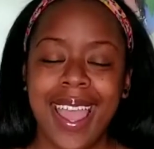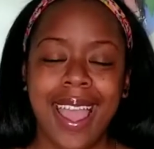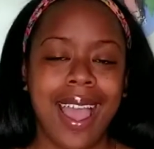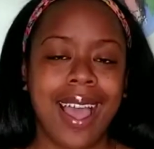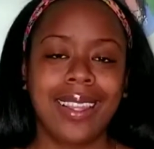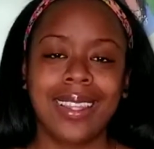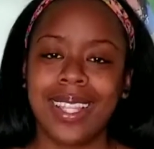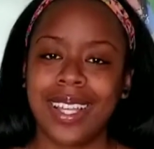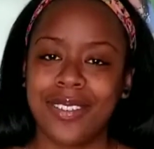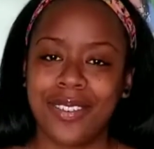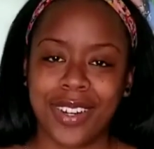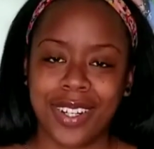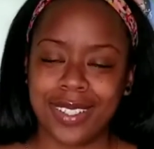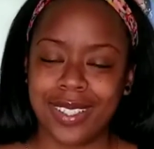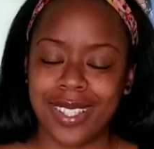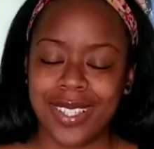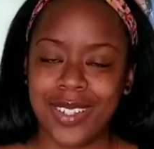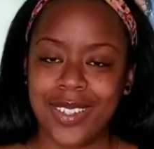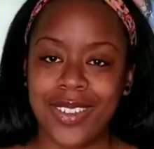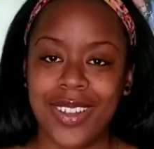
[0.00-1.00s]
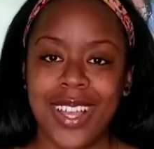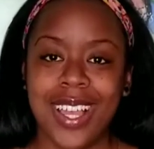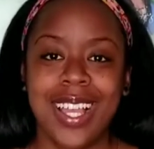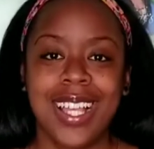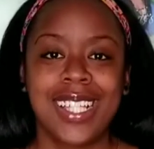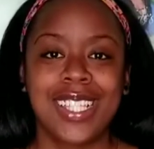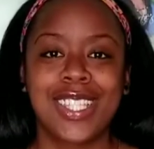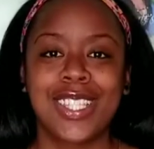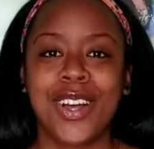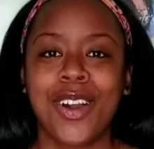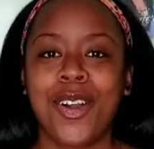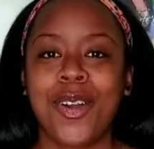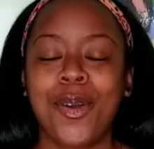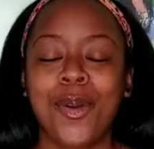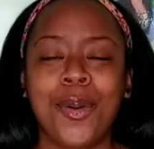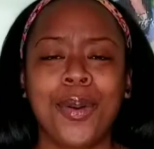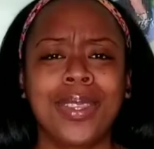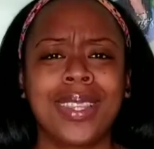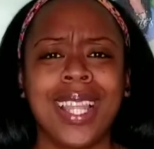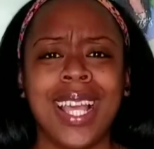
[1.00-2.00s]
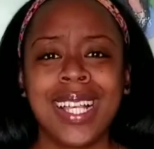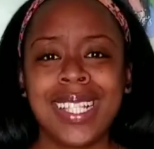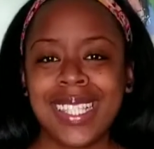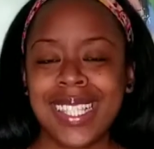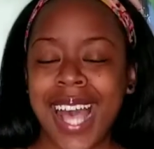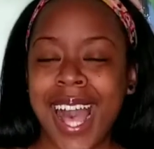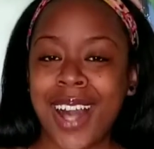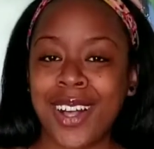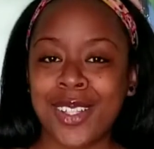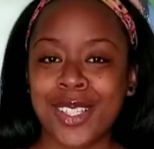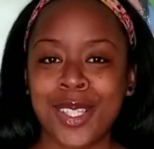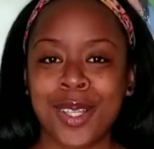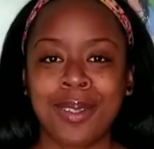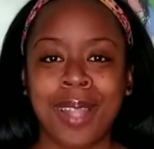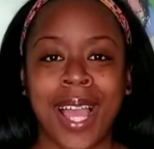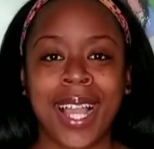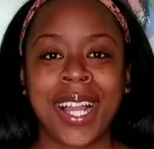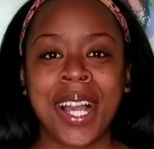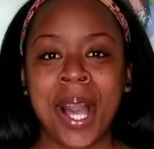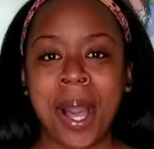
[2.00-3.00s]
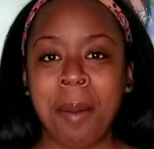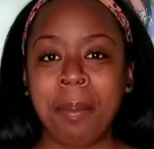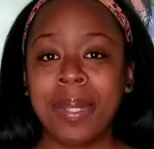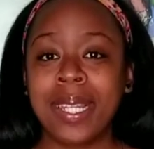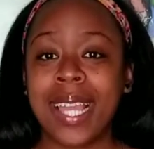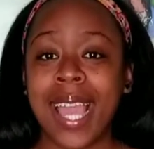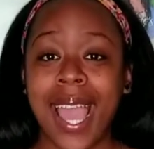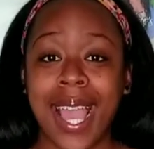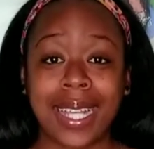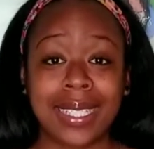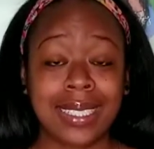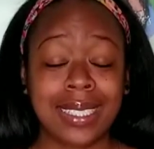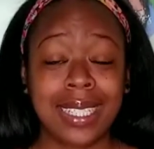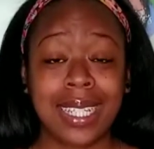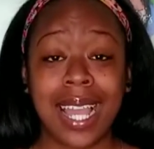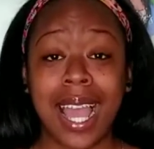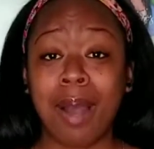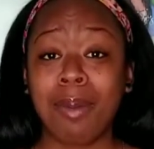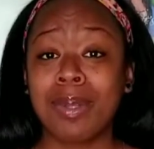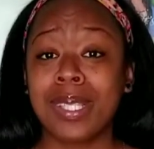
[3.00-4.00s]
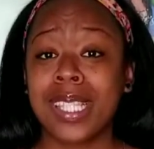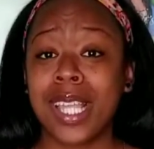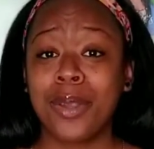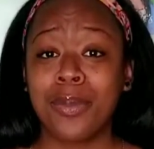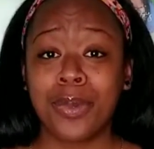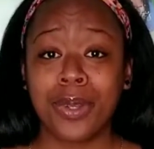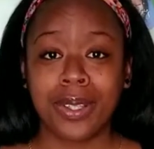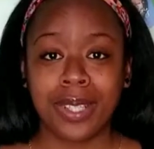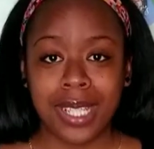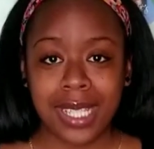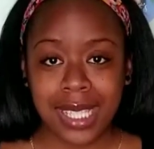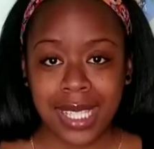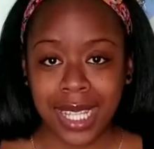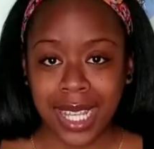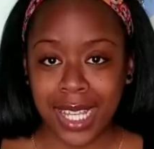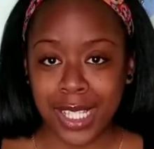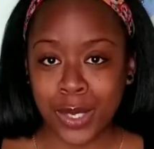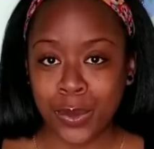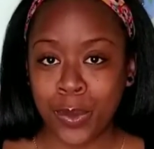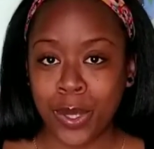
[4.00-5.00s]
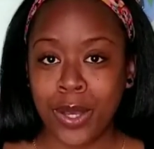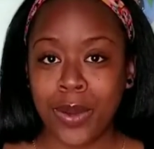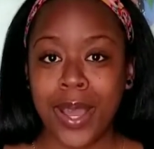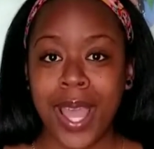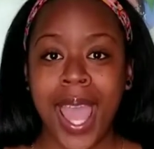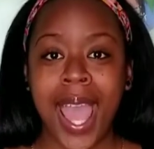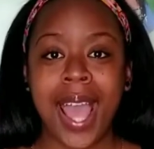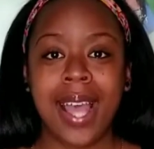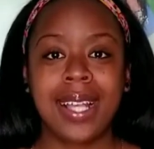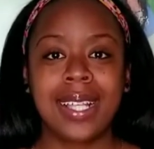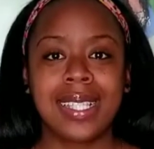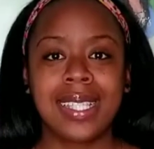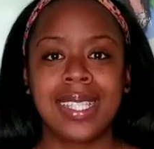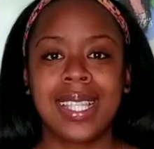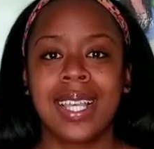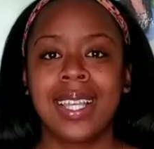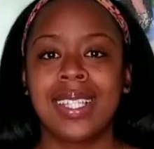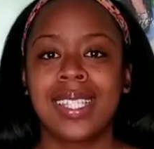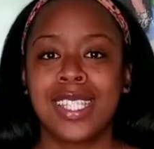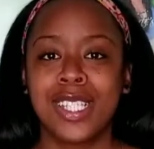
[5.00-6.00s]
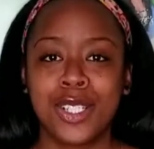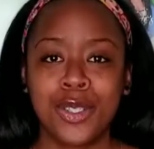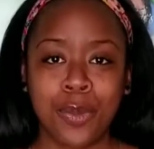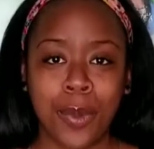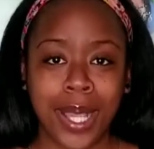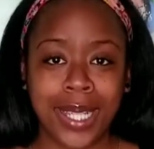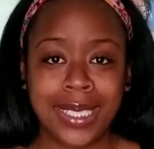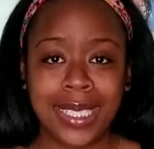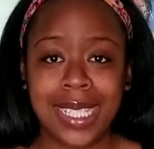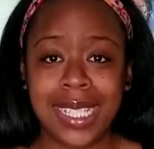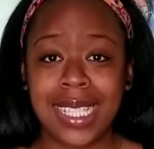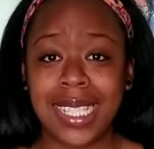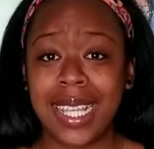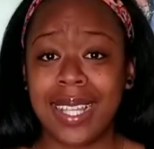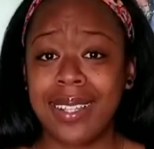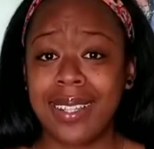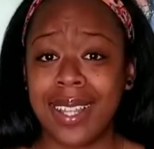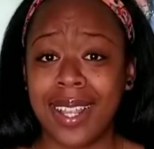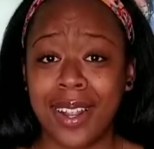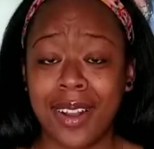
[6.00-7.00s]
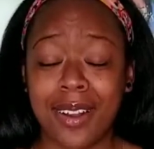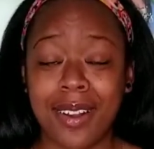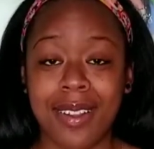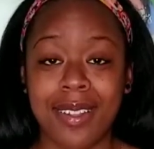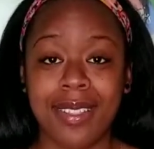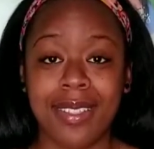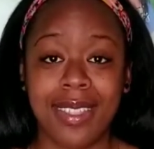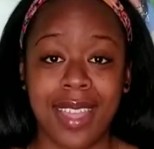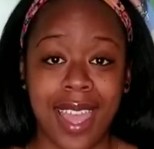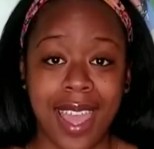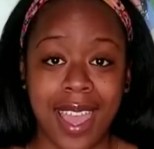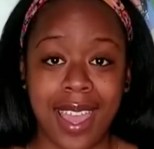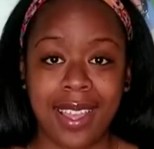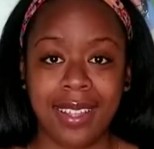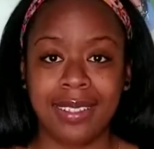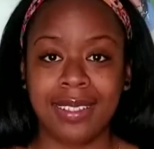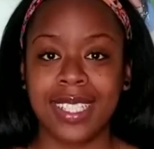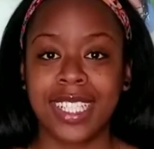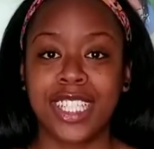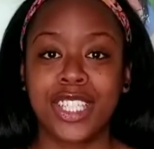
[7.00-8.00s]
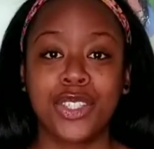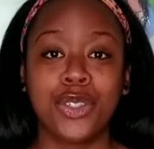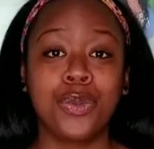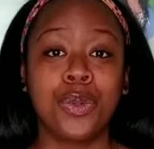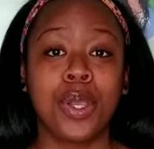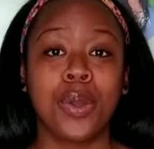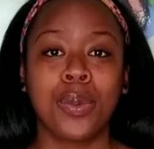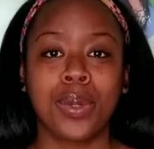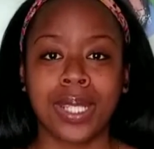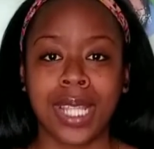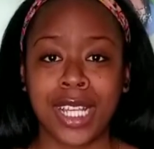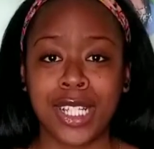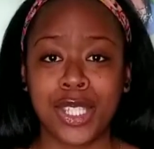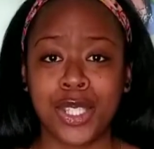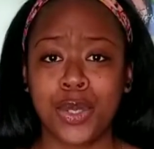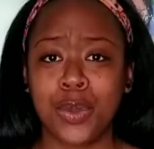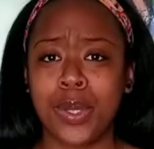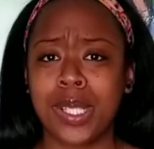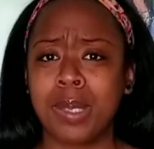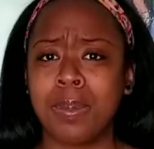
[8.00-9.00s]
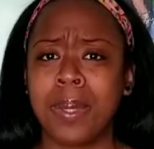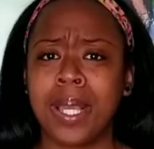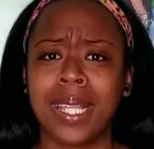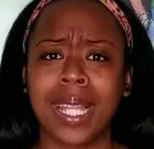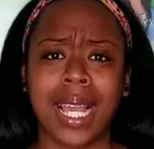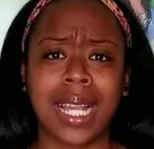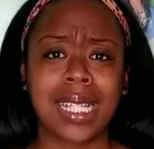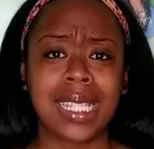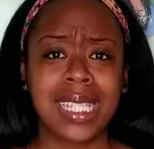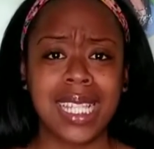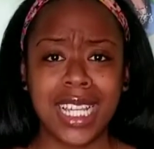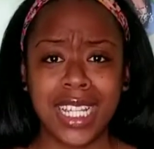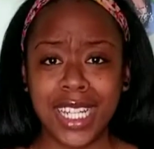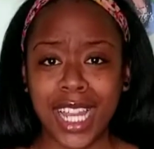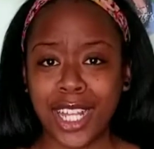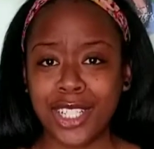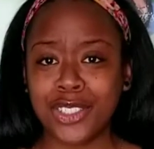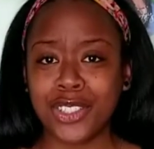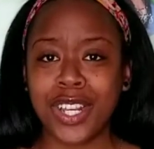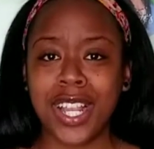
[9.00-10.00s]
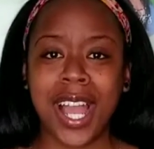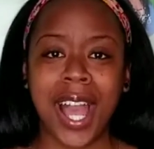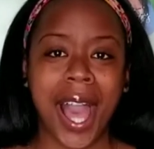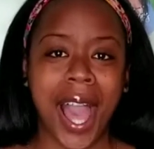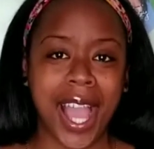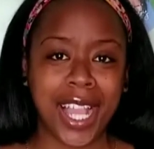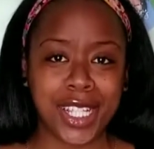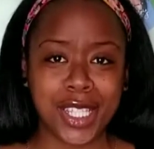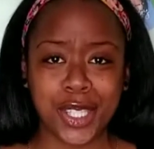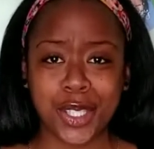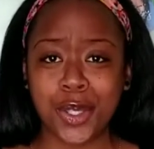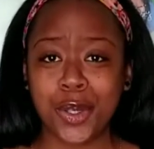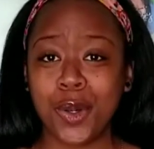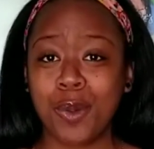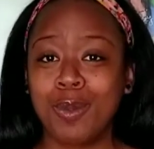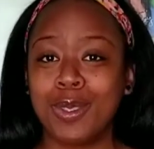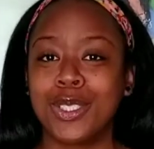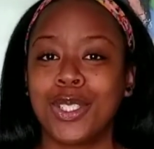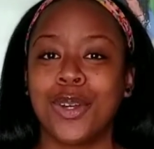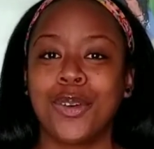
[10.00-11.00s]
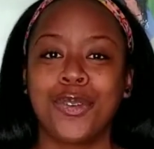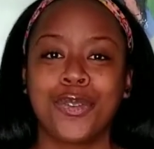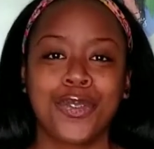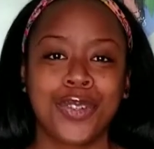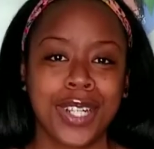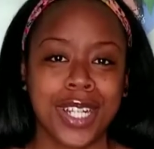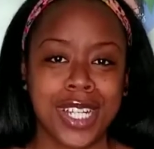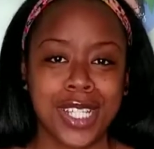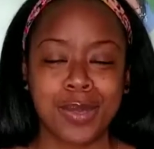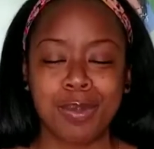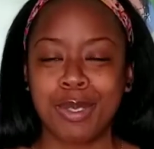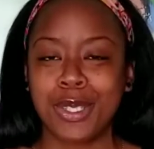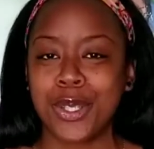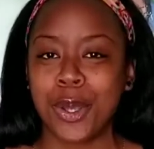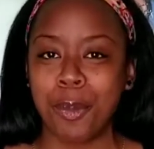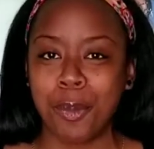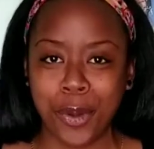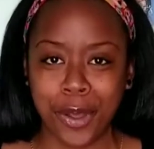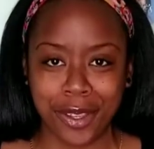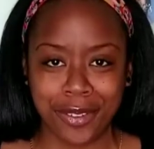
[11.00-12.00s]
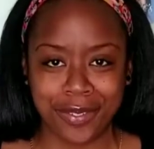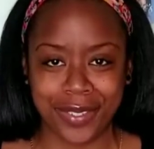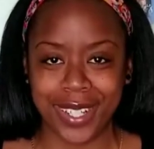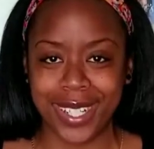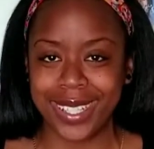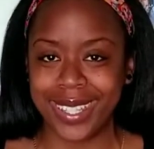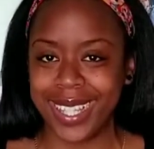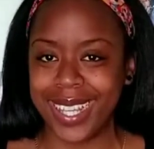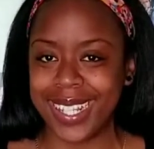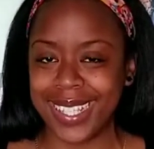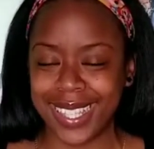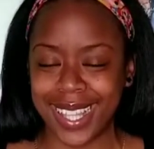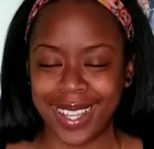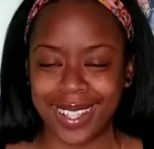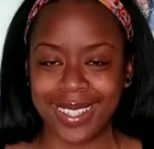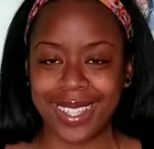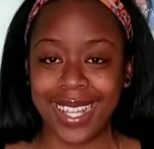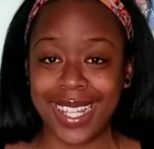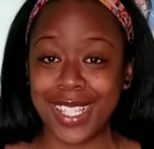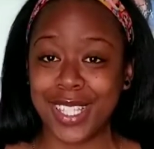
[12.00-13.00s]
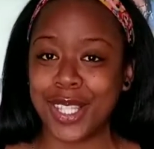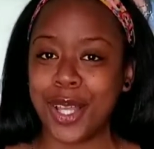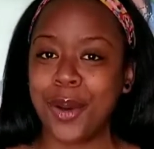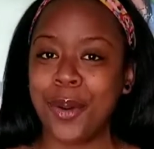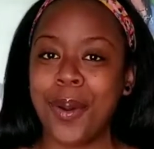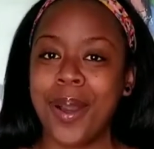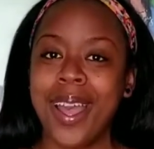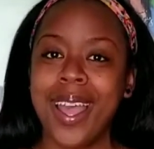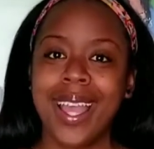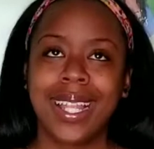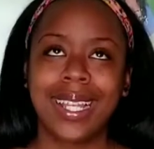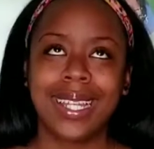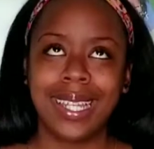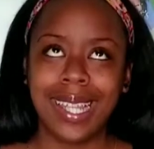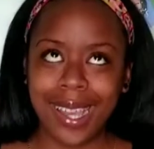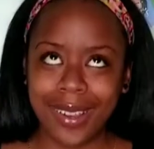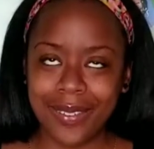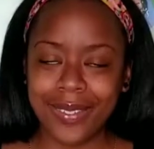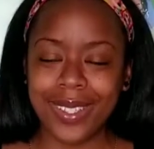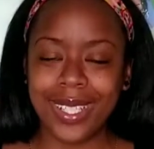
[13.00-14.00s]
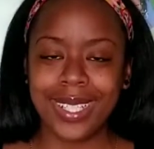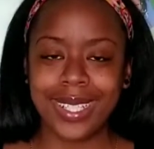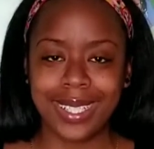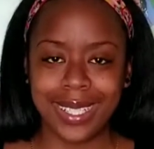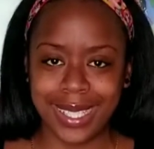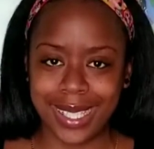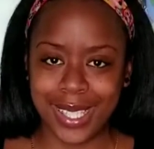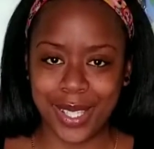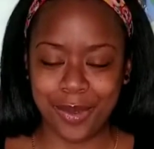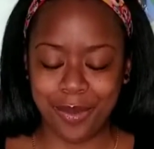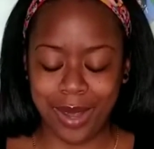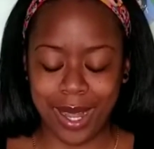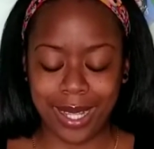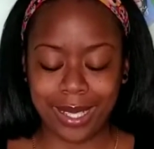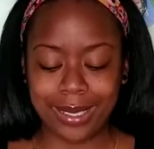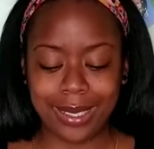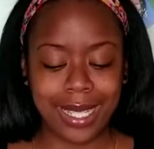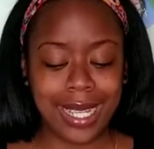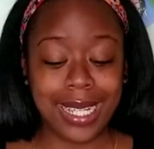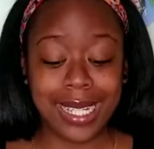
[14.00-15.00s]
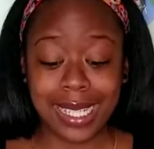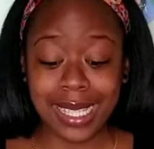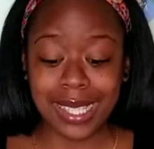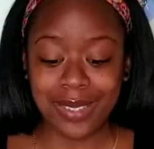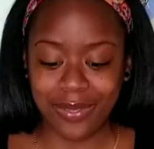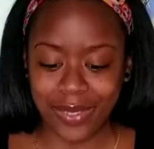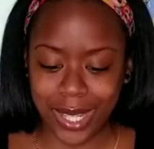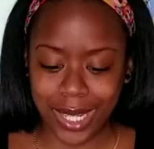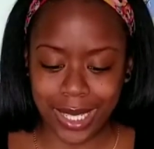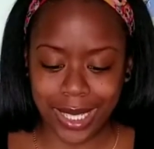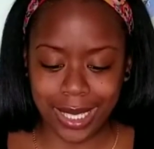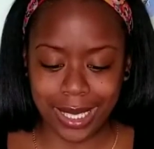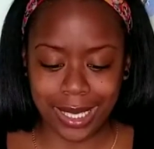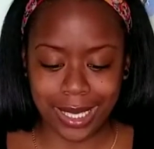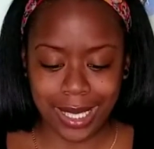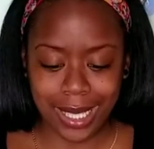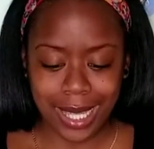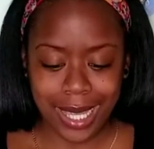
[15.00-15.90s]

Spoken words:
I love her too. So that's also like comedy action. I would say realistic as well. It has situations in there that you can relate to as being like a teenager in high school with your friends, with your boyfriend, things like that. So definitely good to watch, and it's funny.